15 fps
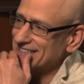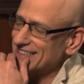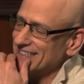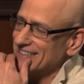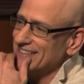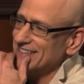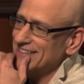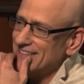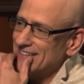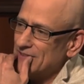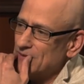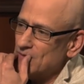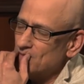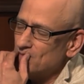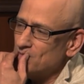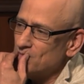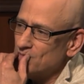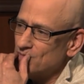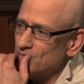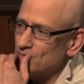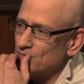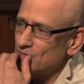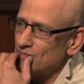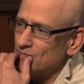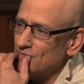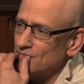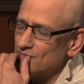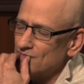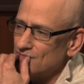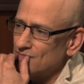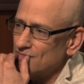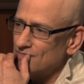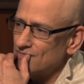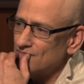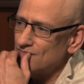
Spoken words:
okay? Yeah. It was